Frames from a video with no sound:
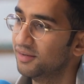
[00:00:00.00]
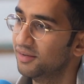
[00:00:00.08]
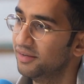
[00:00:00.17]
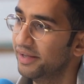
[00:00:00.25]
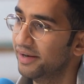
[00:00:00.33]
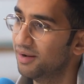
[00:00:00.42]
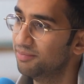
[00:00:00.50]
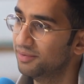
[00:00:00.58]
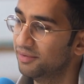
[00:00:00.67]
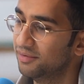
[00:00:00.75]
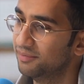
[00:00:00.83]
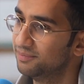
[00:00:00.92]
get up
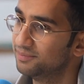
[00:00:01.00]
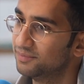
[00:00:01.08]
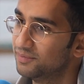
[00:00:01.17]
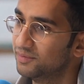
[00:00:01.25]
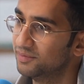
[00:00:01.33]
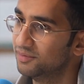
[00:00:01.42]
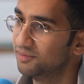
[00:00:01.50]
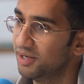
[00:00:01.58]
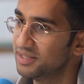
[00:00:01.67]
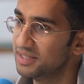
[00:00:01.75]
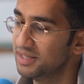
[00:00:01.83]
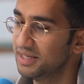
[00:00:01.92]
and
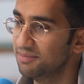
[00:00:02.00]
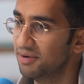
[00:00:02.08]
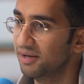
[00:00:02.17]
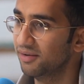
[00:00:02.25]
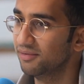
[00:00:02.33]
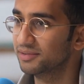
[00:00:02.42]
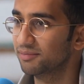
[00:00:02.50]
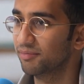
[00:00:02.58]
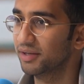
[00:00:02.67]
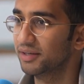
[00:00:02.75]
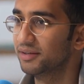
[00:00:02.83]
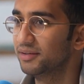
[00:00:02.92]
write an email or something.